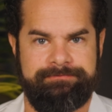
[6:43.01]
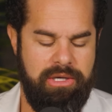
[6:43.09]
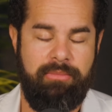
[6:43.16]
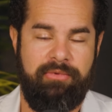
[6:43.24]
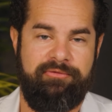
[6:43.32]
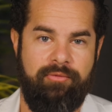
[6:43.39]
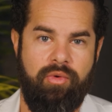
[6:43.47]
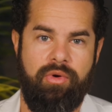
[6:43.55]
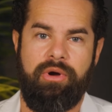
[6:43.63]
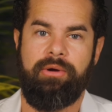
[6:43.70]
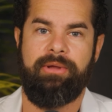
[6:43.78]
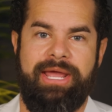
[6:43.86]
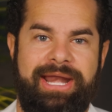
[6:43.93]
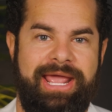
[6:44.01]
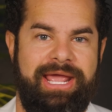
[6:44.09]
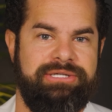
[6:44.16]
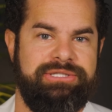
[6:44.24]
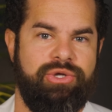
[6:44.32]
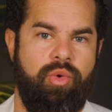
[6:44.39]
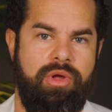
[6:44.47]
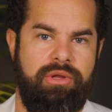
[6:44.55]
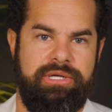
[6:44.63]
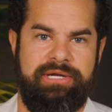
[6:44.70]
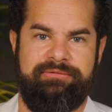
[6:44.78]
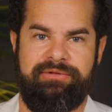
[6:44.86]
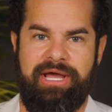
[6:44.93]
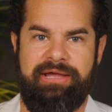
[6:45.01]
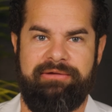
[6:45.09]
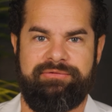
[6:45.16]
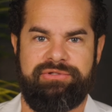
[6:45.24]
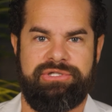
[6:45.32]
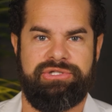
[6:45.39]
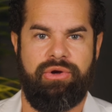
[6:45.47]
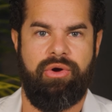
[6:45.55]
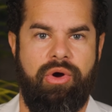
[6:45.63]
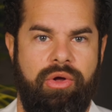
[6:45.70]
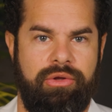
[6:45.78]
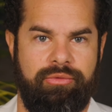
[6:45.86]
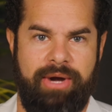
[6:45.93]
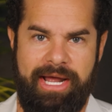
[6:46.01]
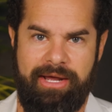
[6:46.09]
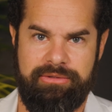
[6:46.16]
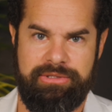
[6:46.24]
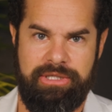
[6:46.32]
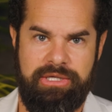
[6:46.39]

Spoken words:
Number 4, enhanced quality of life just all around.